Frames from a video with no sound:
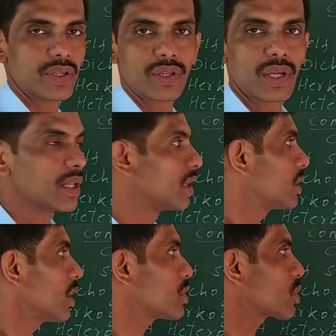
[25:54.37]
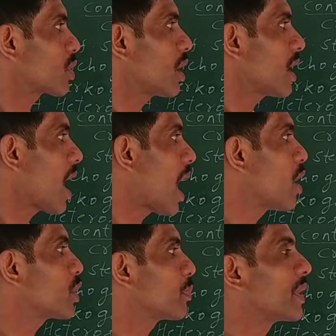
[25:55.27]
It is also called
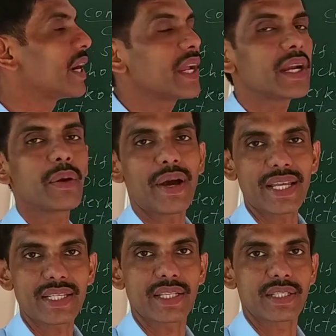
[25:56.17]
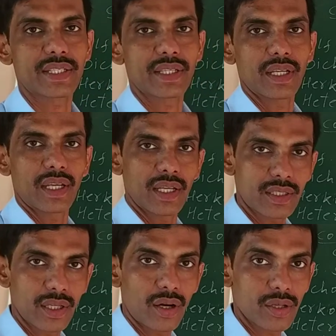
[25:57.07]
outbreeding devices. It's
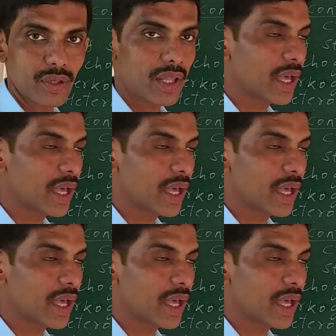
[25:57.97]
also there